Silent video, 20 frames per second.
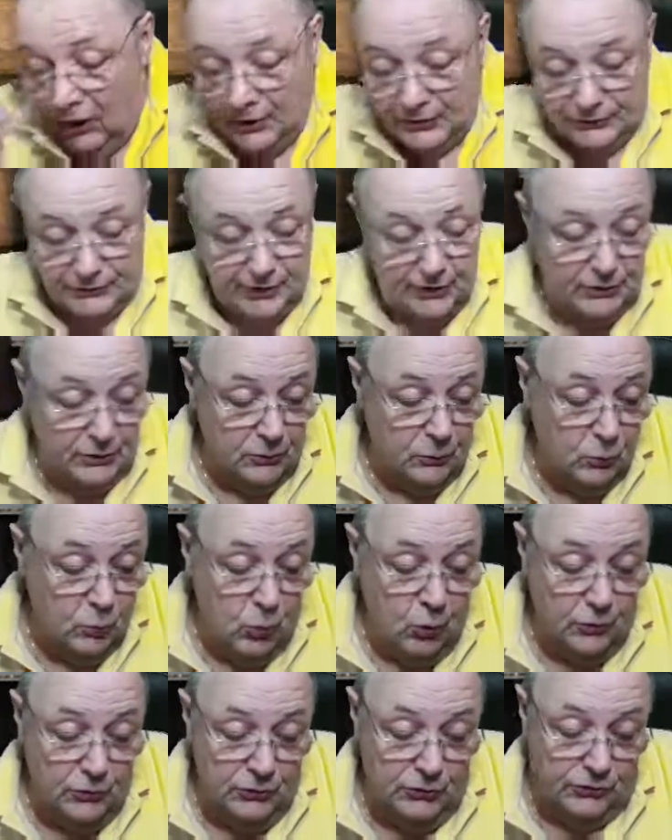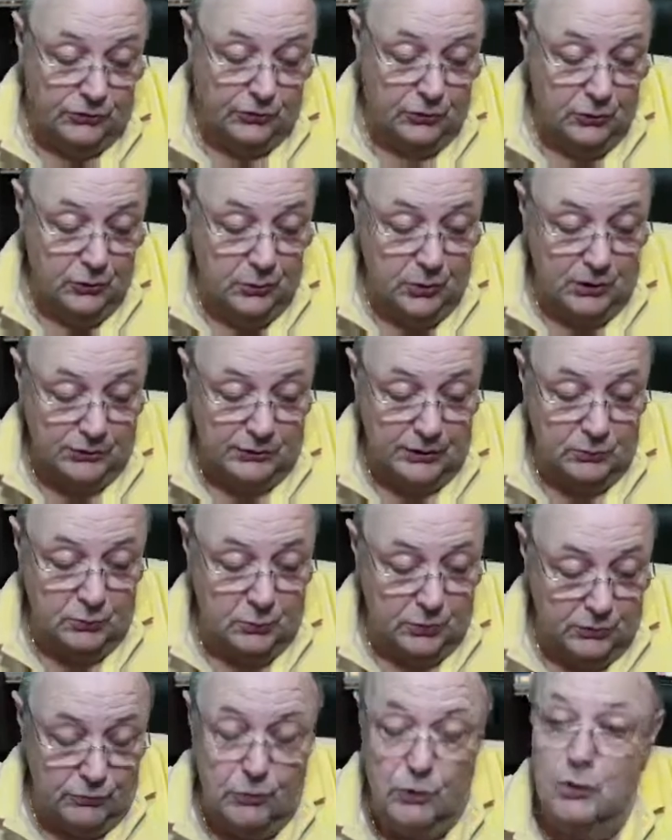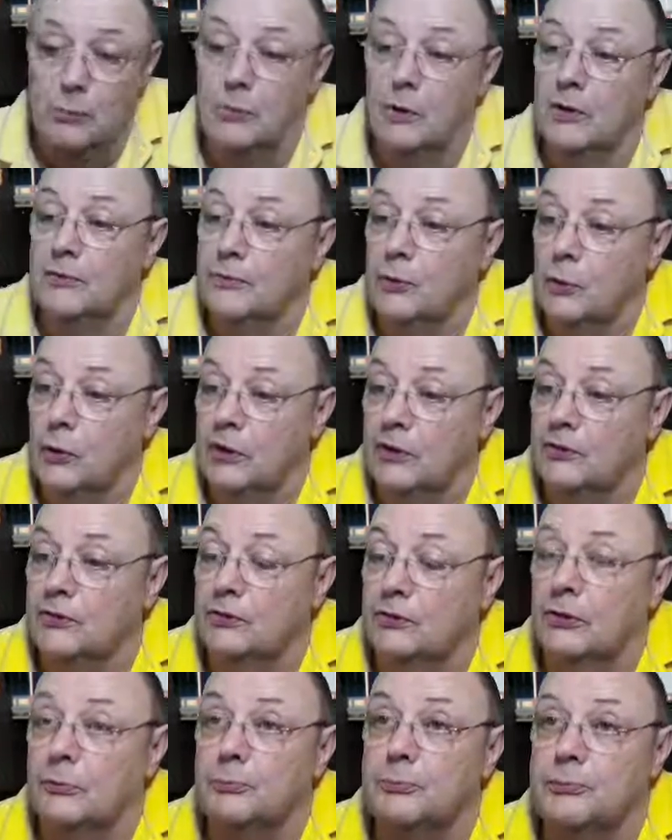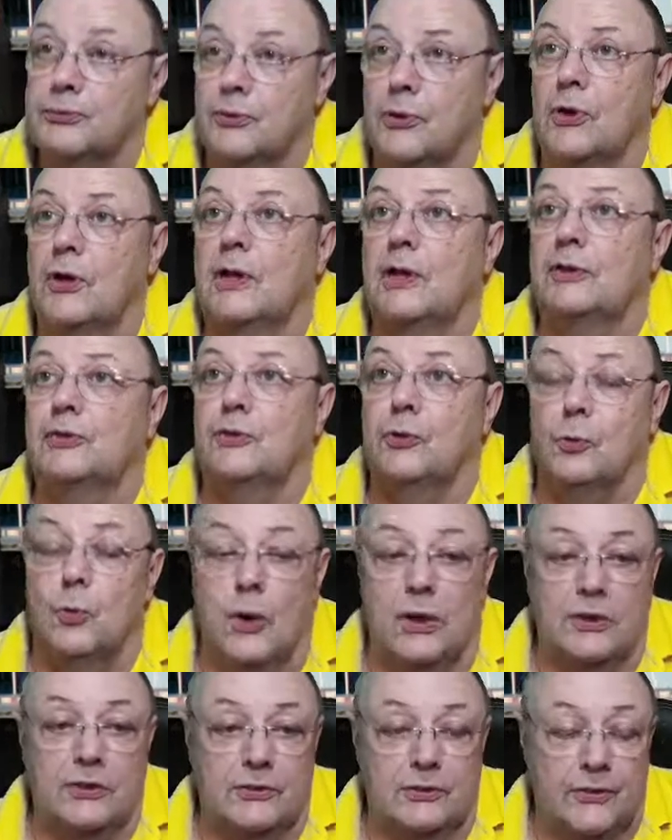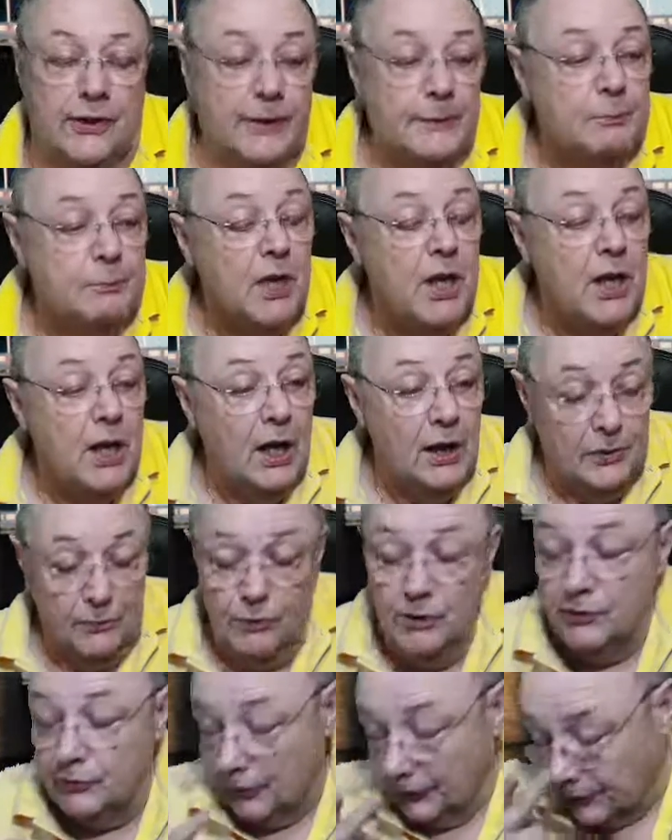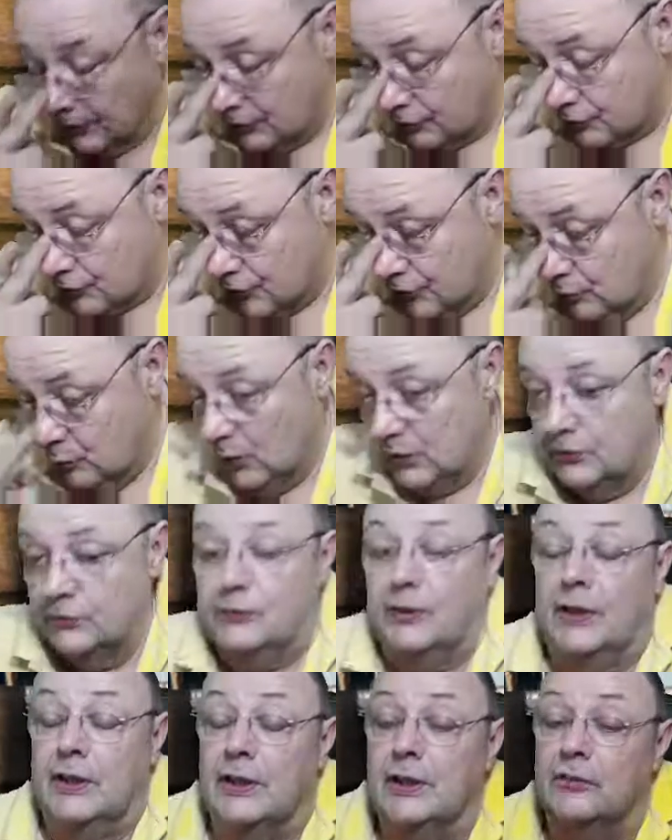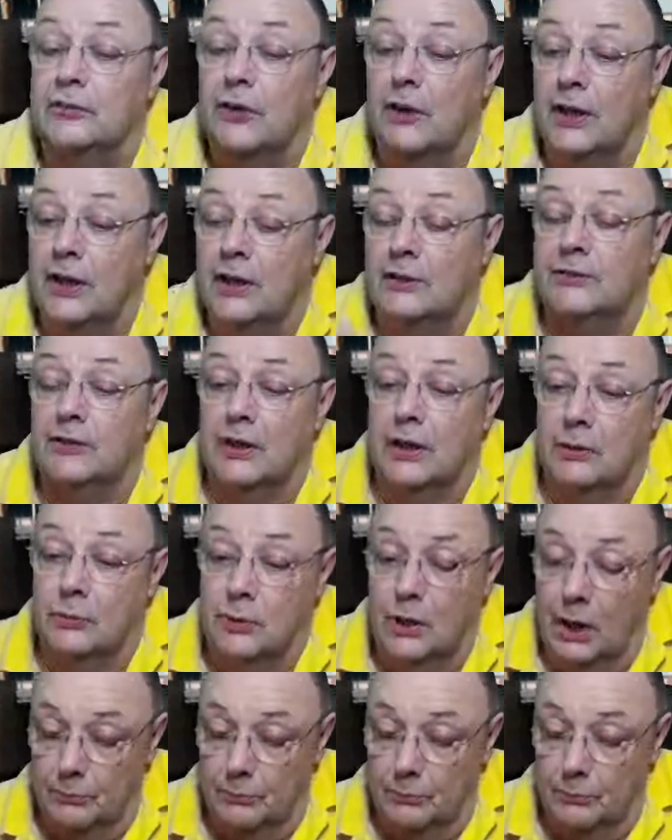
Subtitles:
I didn't want to. I didn't want to ruin my voice prior to Wednesday. And the reason I didn't stream Wednesday is I had to go